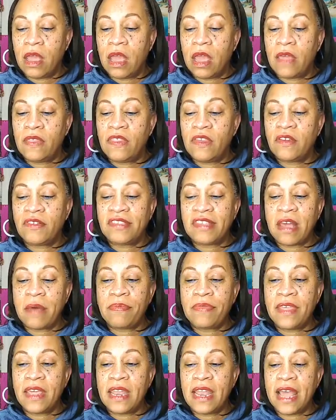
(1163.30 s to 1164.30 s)
There's
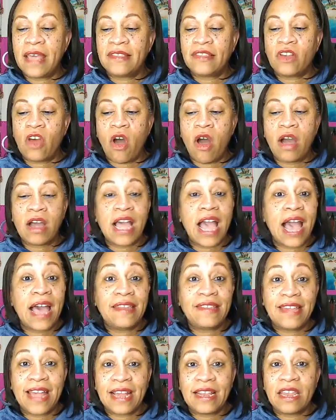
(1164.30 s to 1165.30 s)
something that's called
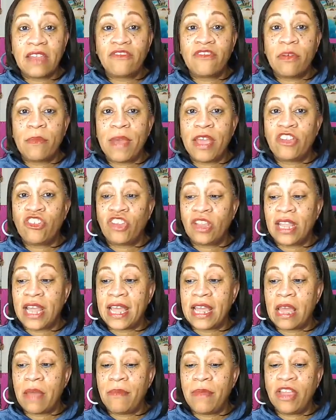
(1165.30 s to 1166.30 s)
contact information, like
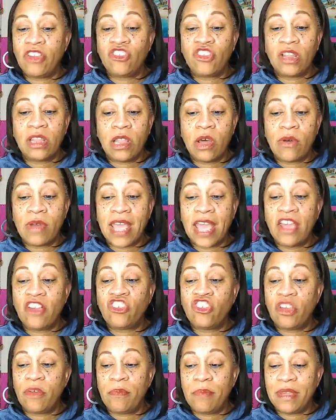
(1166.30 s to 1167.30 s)
I mentioned,
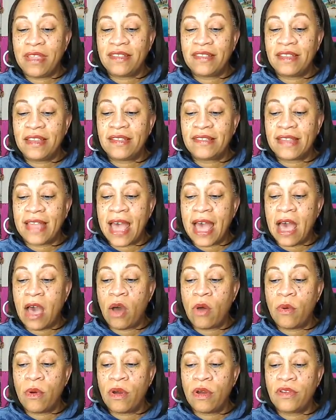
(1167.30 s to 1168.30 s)
location, business
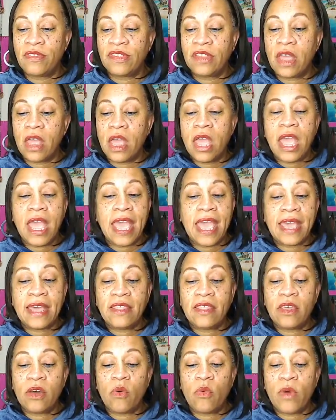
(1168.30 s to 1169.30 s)
hours, and
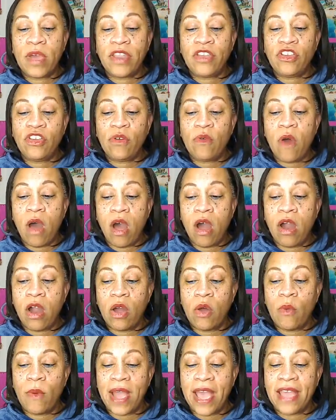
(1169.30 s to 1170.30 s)
the when you are
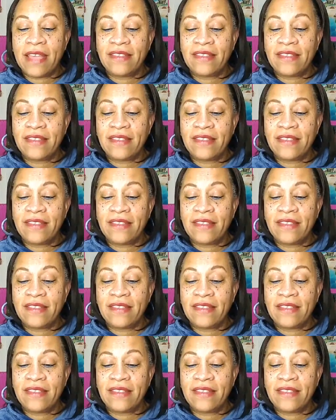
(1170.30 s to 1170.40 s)
away.